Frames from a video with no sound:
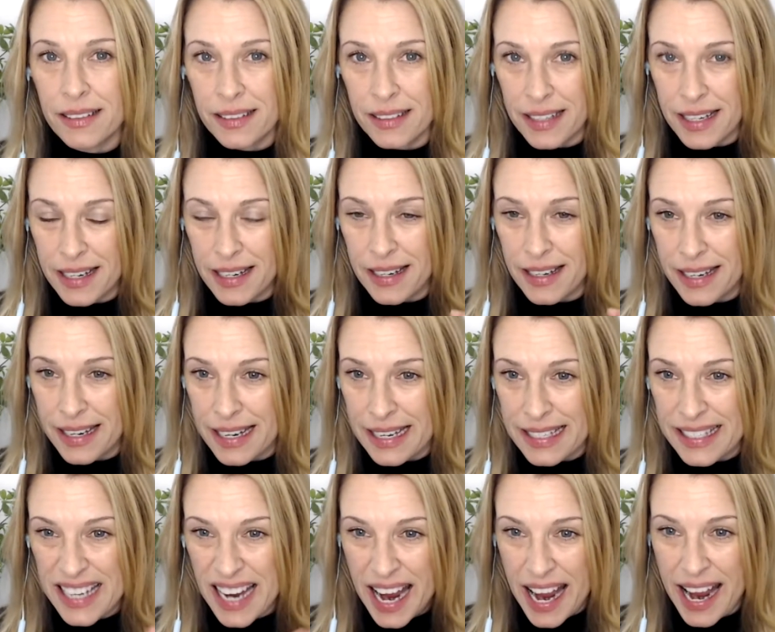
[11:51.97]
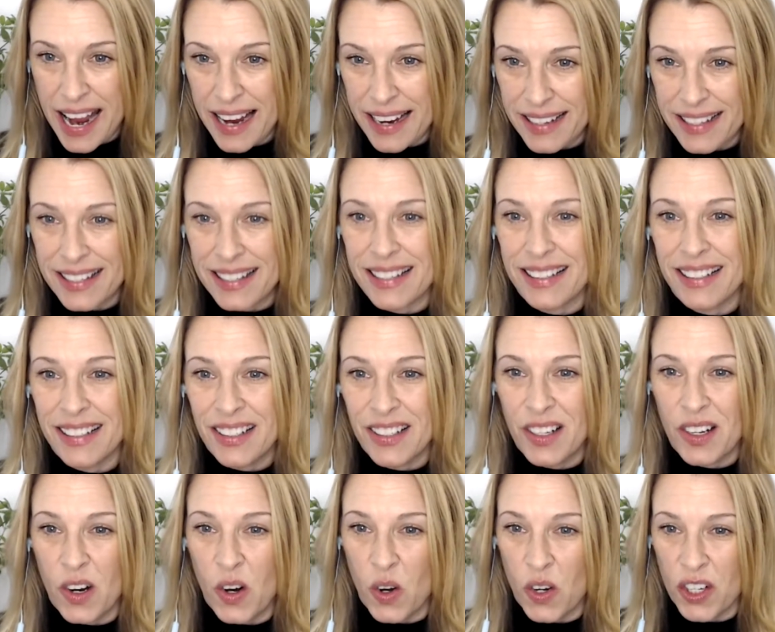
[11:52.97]
It attacks
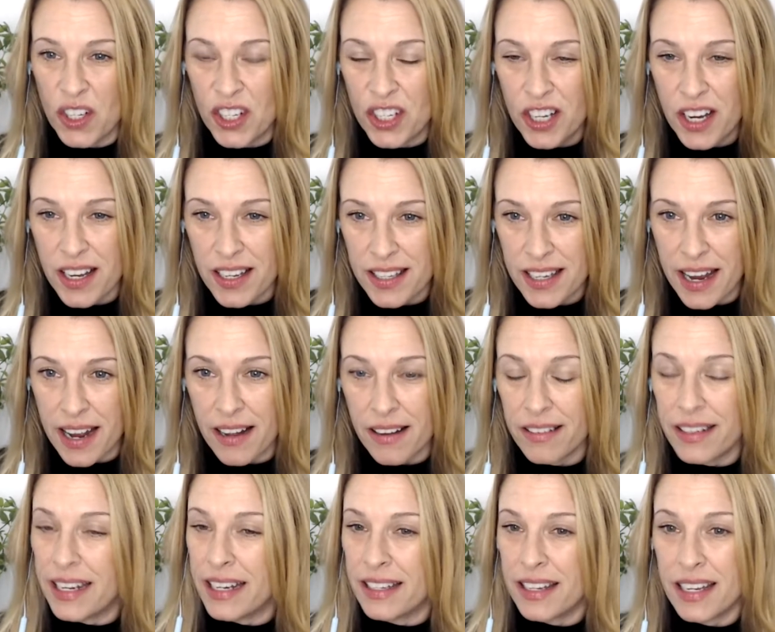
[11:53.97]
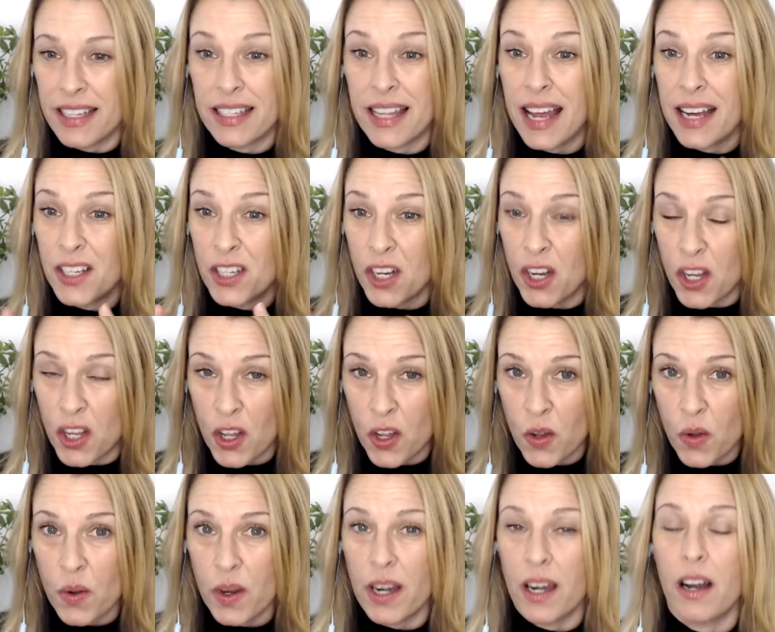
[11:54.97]
or shuts out. It does that to
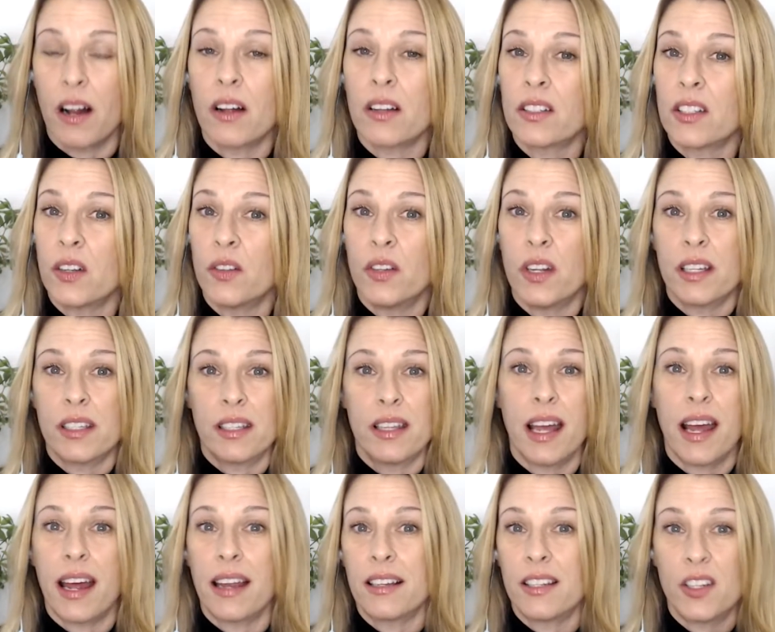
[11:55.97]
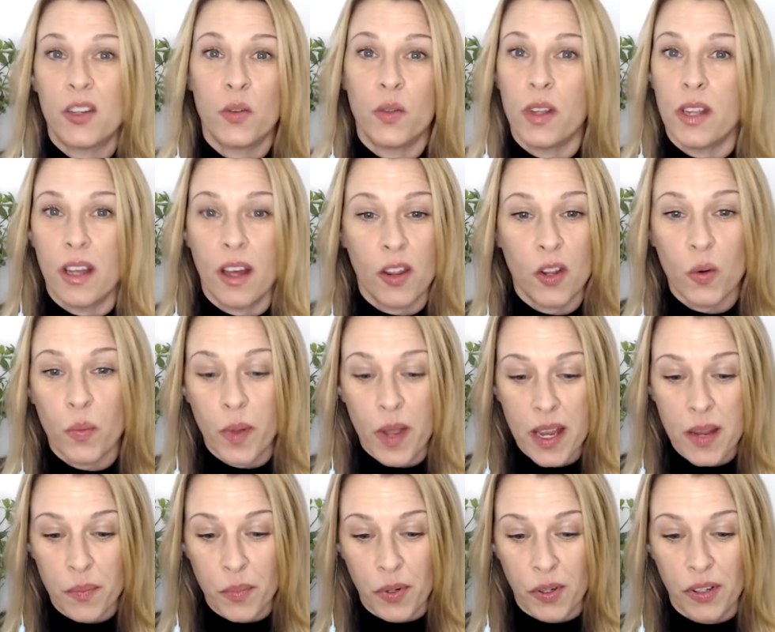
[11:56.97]
you, and it also does that to the other
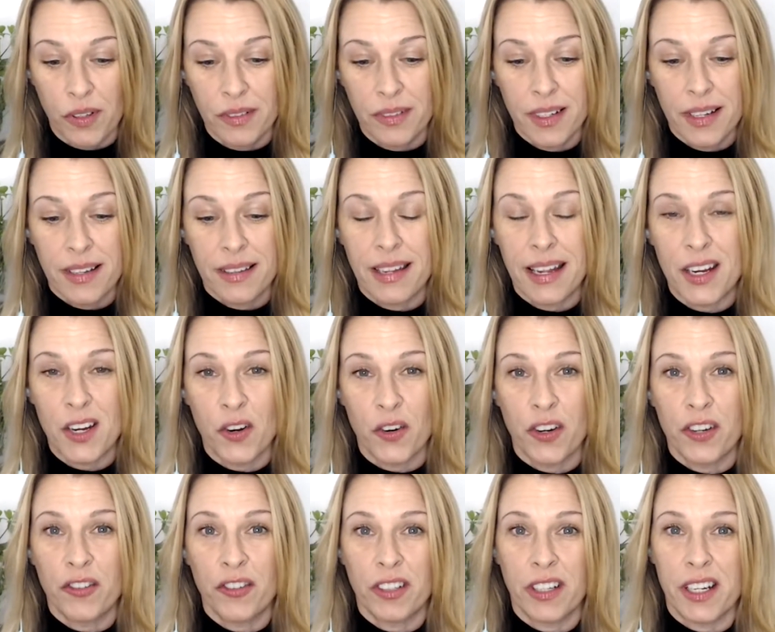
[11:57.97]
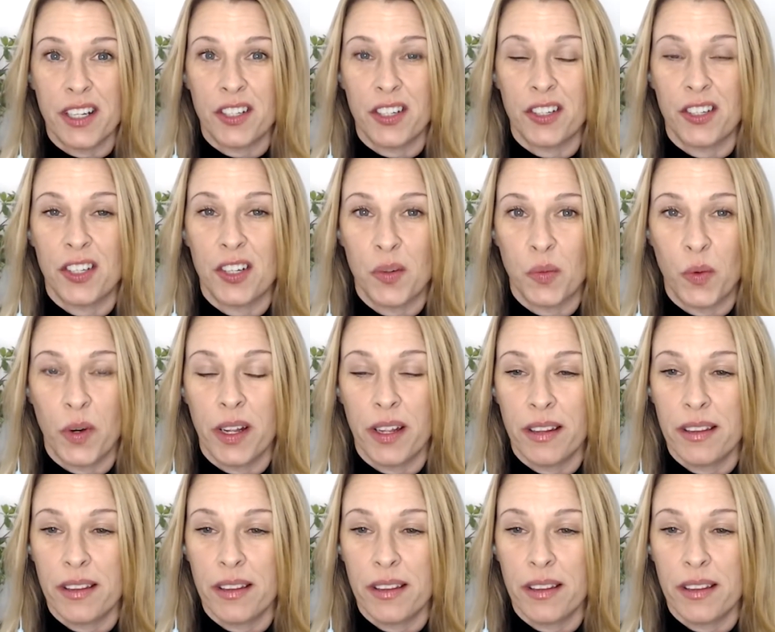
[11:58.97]
people that you're in relationship with.